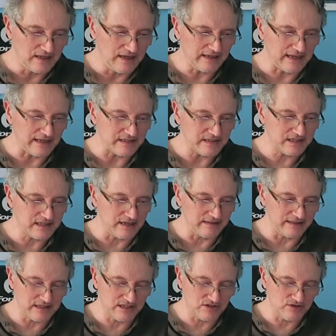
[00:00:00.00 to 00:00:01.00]
Okay,
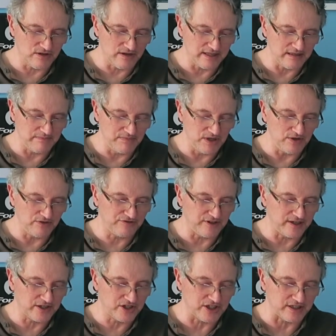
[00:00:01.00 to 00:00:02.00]
so let's try the mute
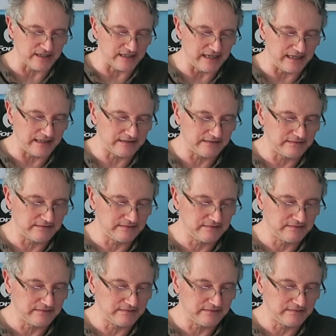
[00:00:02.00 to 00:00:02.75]
function again.